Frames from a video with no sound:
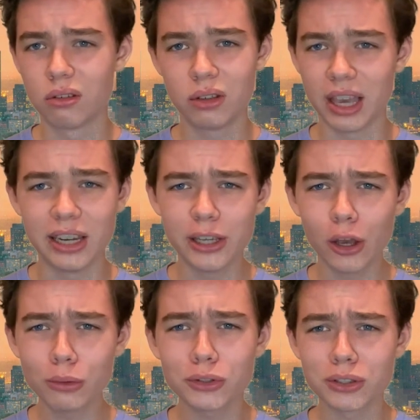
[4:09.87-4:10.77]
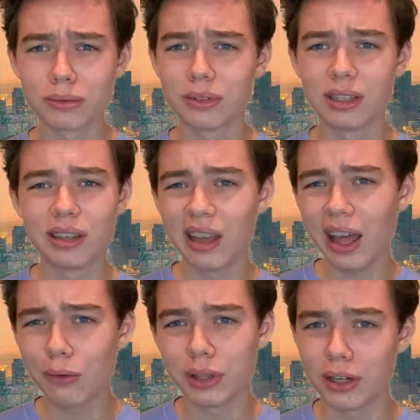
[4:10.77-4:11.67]
can he coach?
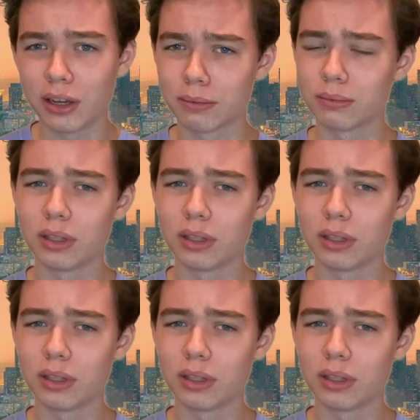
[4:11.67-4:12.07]
I don't really know.